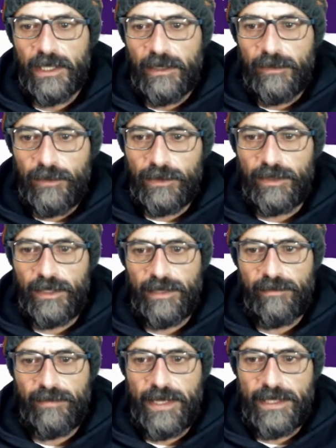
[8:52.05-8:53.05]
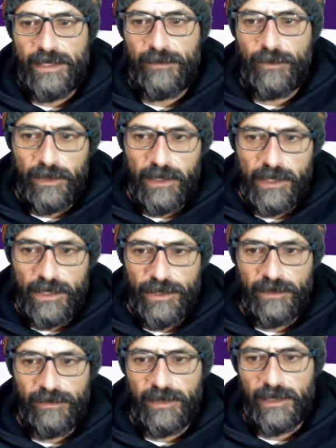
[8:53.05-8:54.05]
14 in pace, 14
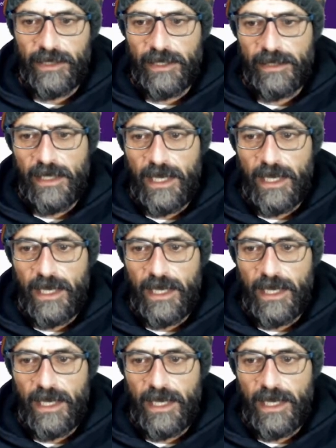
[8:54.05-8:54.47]
natural fitness.